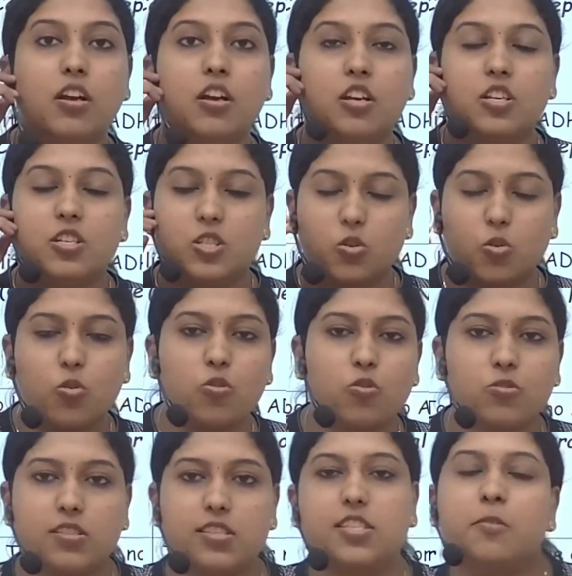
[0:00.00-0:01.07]
So
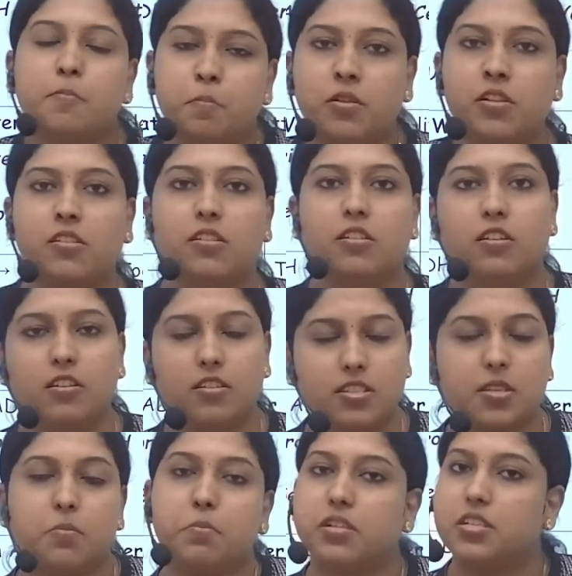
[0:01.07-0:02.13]

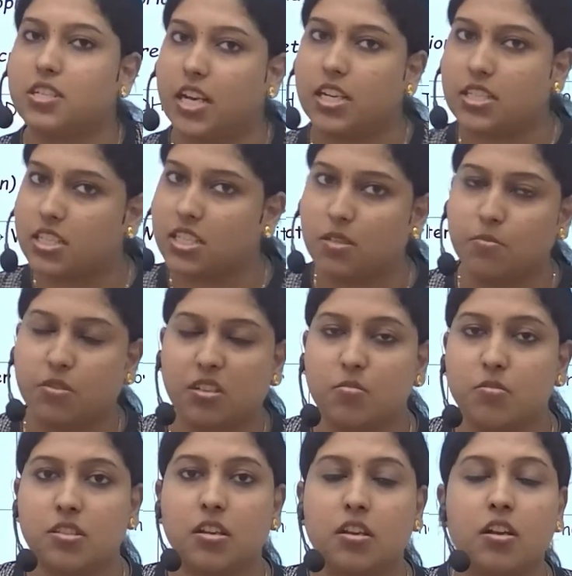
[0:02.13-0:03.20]
simple signs and symptoms,
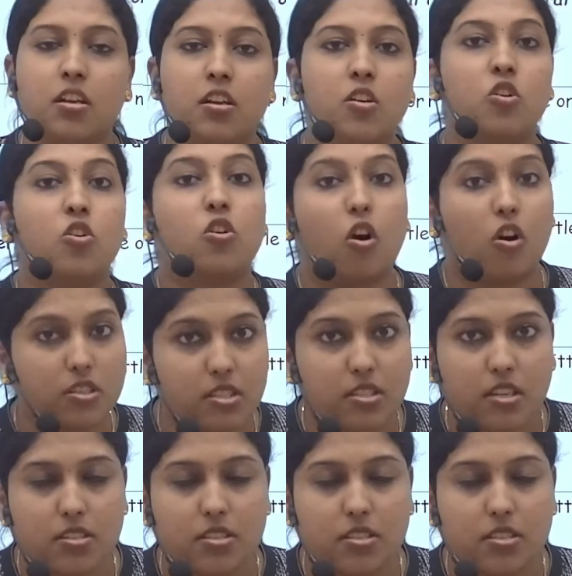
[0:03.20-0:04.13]
causes